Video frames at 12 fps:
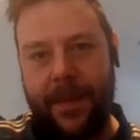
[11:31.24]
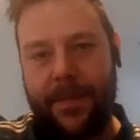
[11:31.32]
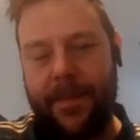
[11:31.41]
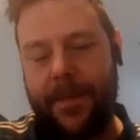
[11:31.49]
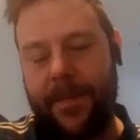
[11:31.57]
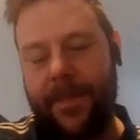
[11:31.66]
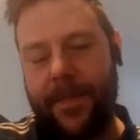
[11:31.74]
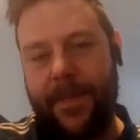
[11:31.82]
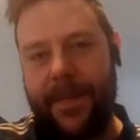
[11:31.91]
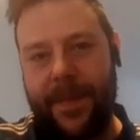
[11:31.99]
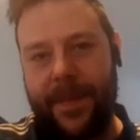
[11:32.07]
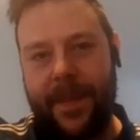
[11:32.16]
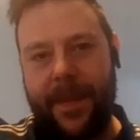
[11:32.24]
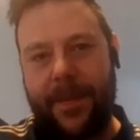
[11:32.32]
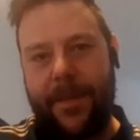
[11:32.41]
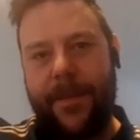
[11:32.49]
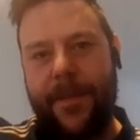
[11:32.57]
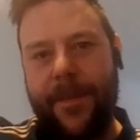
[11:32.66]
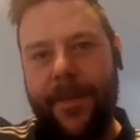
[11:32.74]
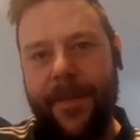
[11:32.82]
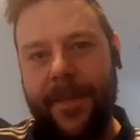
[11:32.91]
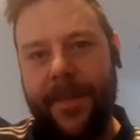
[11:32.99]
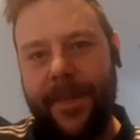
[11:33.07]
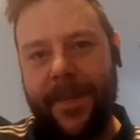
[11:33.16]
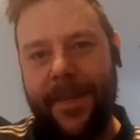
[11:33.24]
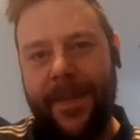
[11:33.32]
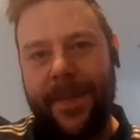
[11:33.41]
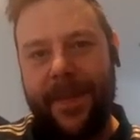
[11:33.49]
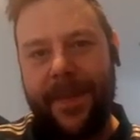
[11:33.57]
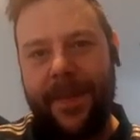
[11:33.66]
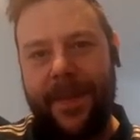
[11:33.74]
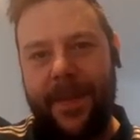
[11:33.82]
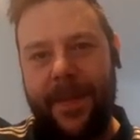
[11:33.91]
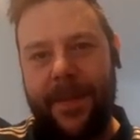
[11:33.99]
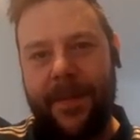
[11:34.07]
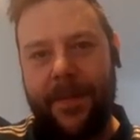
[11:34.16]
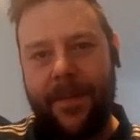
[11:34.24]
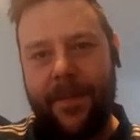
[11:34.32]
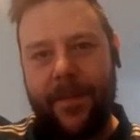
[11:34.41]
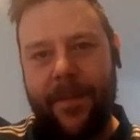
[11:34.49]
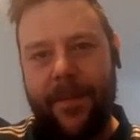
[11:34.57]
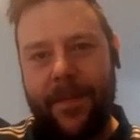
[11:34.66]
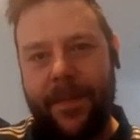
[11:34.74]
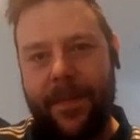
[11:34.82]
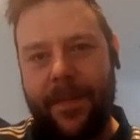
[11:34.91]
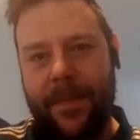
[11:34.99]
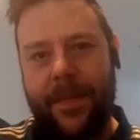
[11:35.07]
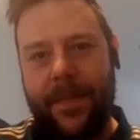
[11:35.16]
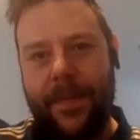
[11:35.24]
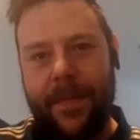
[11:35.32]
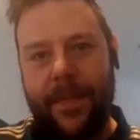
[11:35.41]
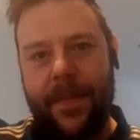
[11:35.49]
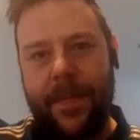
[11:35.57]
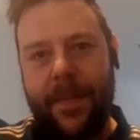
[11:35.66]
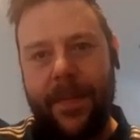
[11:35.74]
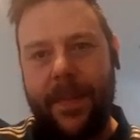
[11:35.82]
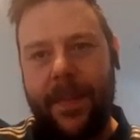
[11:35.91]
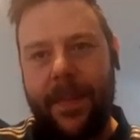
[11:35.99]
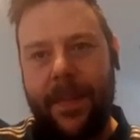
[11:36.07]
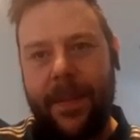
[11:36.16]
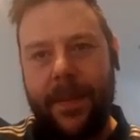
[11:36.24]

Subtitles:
The person shown says nothing.